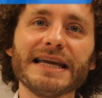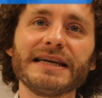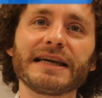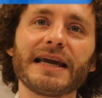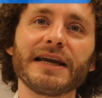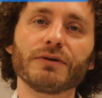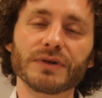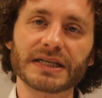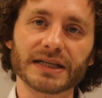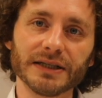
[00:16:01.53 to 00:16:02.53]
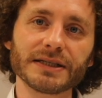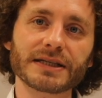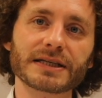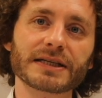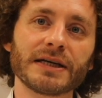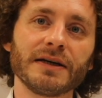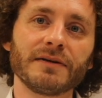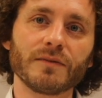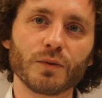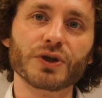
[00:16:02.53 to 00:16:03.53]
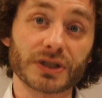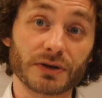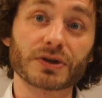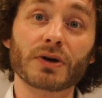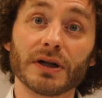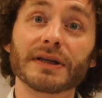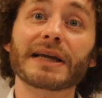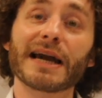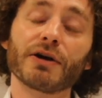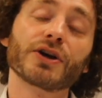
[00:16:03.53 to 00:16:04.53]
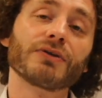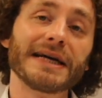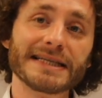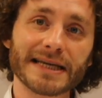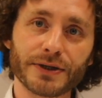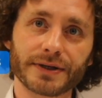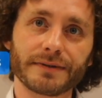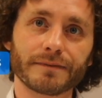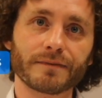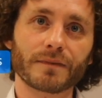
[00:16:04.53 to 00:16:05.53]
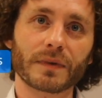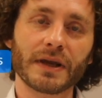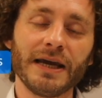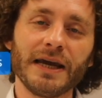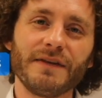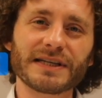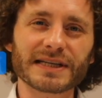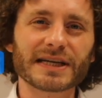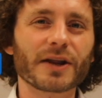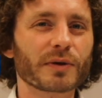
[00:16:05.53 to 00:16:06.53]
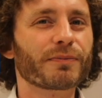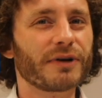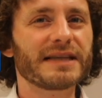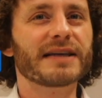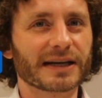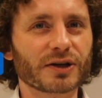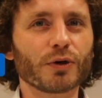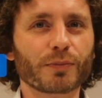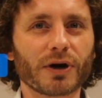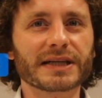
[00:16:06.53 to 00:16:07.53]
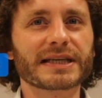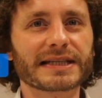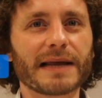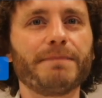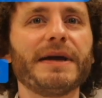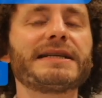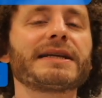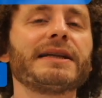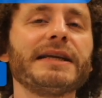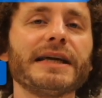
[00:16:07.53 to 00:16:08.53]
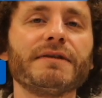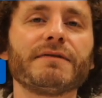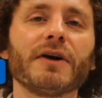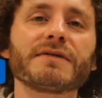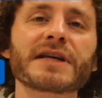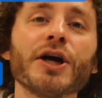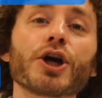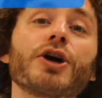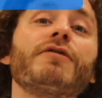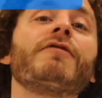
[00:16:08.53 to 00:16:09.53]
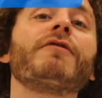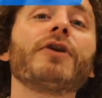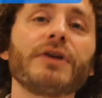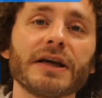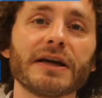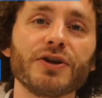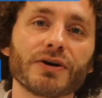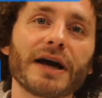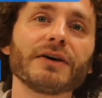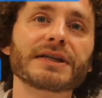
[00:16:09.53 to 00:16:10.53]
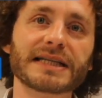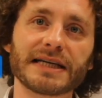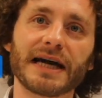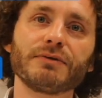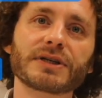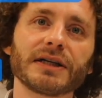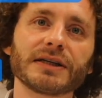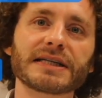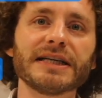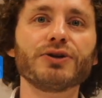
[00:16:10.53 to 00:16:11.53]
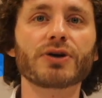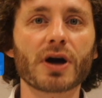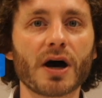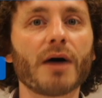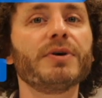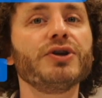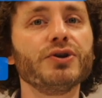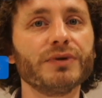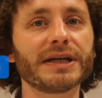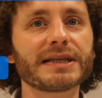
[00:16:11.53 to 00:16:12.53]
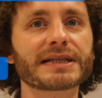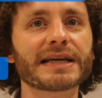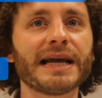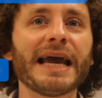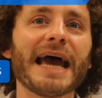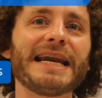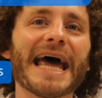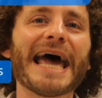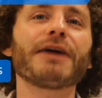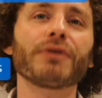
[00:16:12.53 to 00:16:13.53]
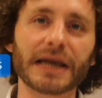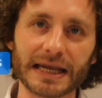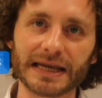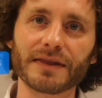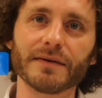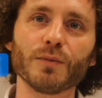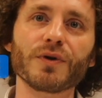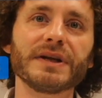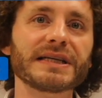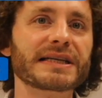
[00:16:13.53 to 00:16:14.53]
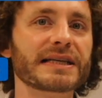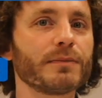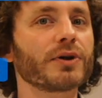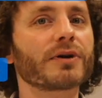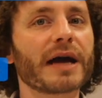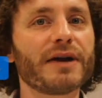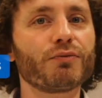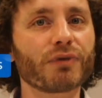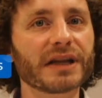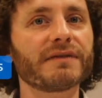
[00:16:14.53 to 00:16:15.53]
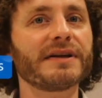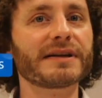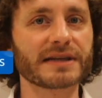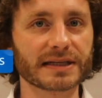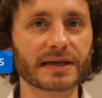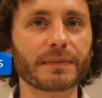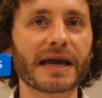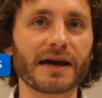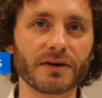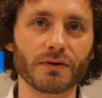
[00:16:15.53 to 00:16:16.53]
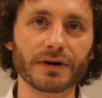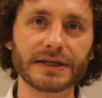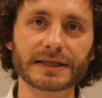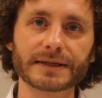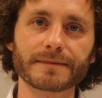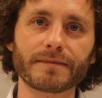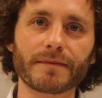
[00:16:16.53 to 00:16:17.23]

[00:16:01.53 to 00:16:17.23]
indicator results, which is also called characterization. This is another pretty technical process that basically involves converting your LCI results into common units and aggregating them within similar and relevant subcategories.